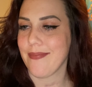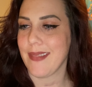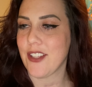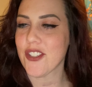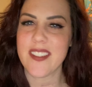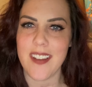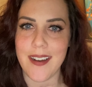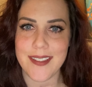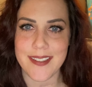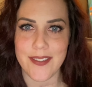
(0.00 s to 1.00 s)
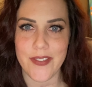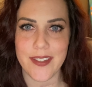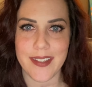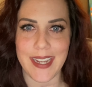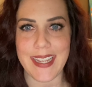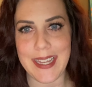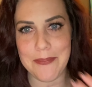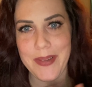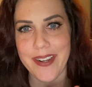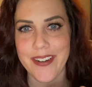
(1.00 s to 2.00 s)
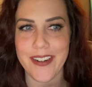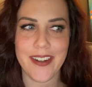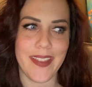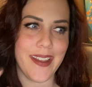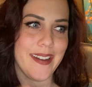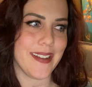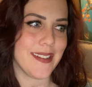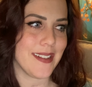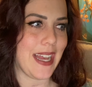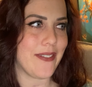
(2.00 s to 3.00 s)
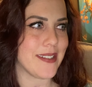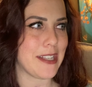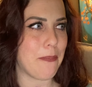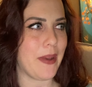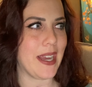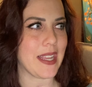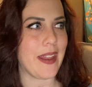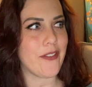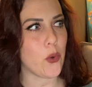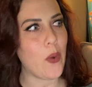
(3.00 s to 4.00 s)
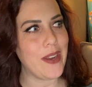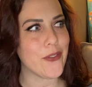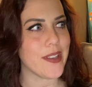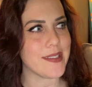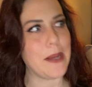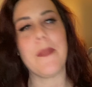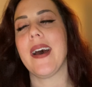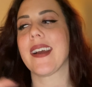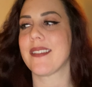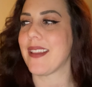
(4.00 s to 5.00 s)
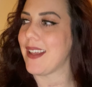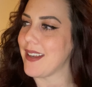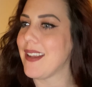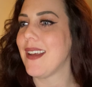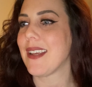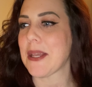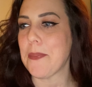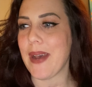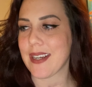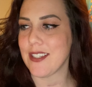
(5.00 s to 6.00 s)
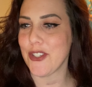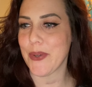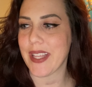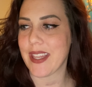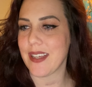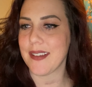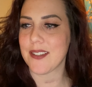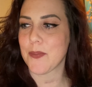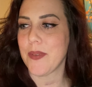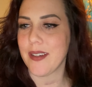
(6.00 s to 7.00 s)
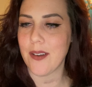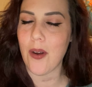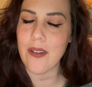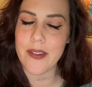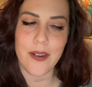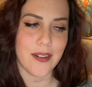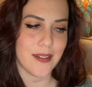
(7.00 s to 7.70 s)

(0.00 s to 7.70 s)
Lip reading: it just sucks because it feels like I get better and then I have a setback and I have to wait for the setback to then get back to doing things. But all in